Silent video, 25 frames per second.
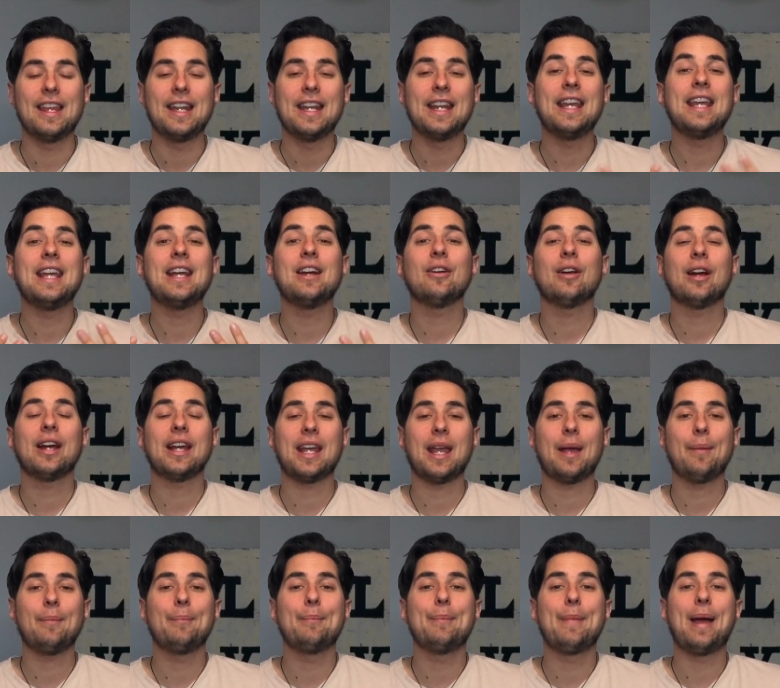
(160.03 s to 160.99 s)
then here I
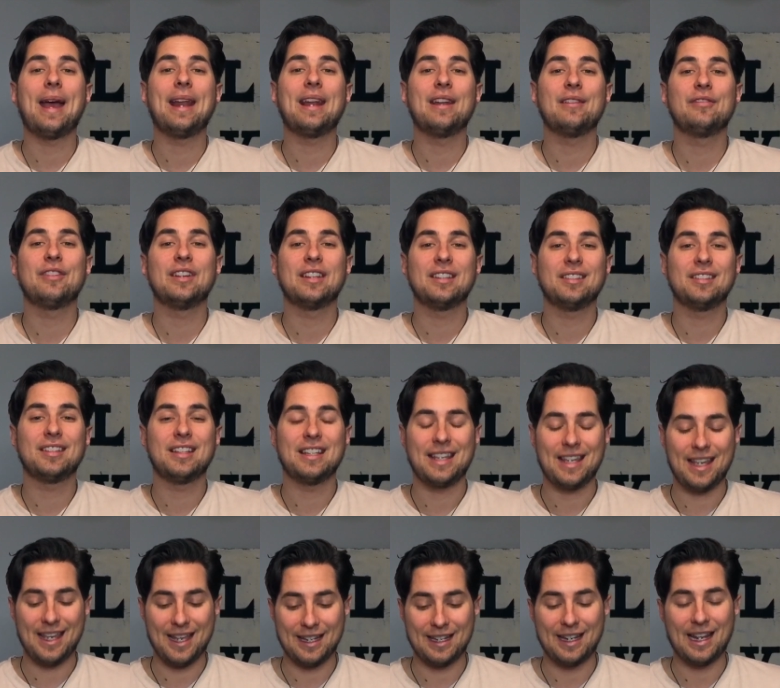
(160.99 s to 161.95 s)
am
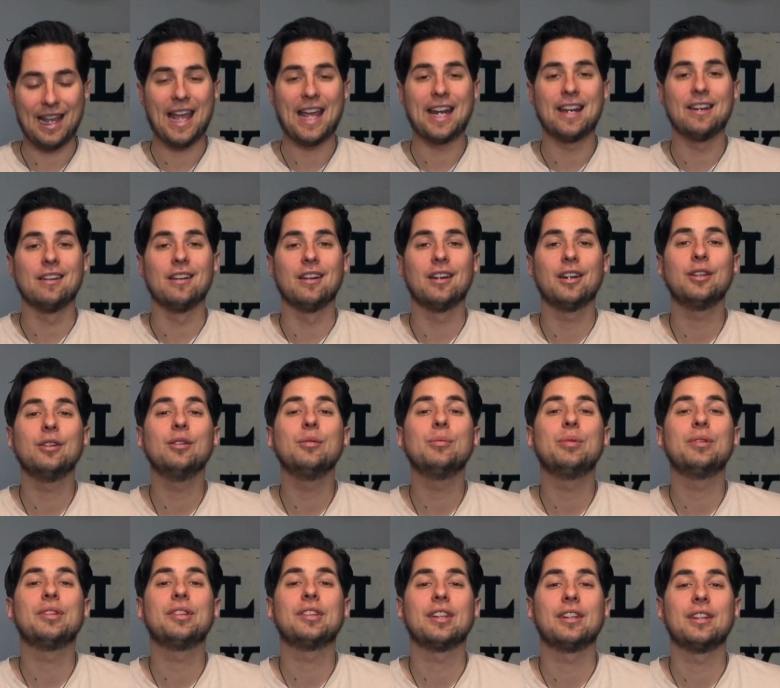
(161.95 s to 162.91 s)
manifesting it and one
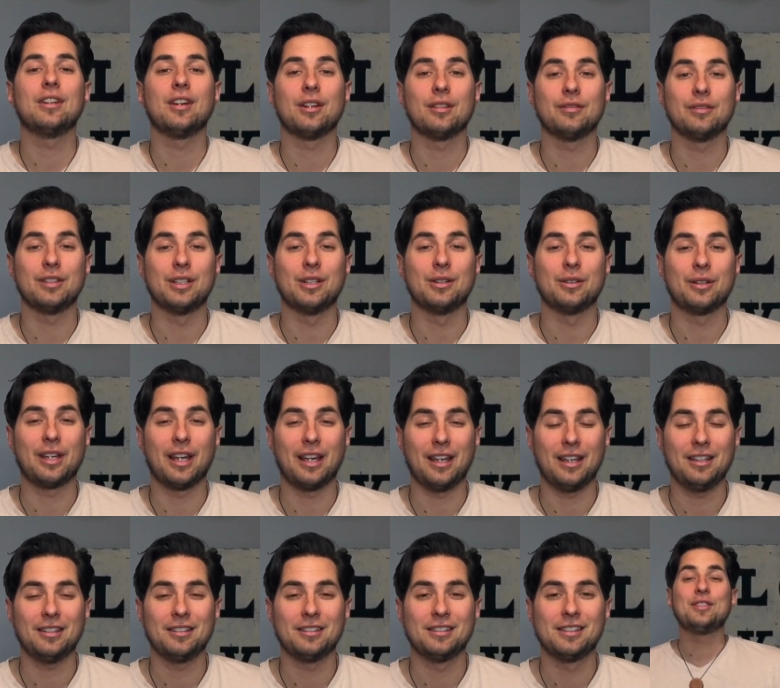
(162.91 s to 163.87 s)
hundred percent of it,
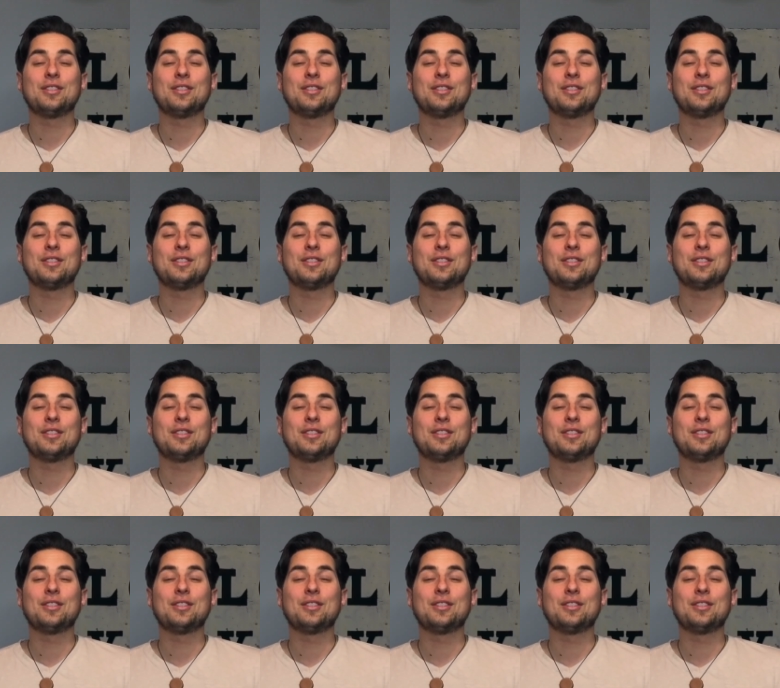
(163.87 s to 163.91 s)
okay?